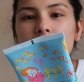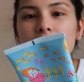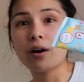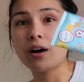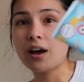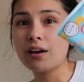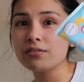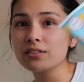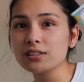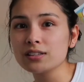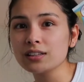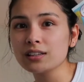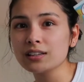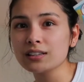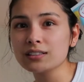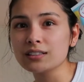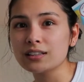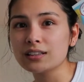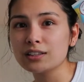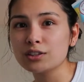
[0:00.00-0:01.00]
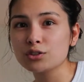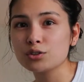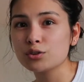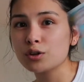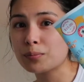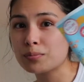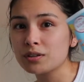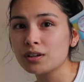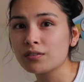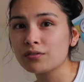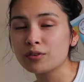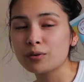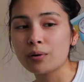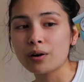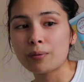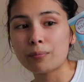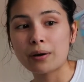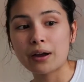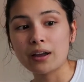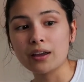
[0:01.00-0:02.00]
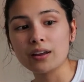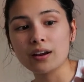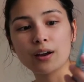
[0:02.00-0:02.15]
I'll have this linked in the description if you want to buy it.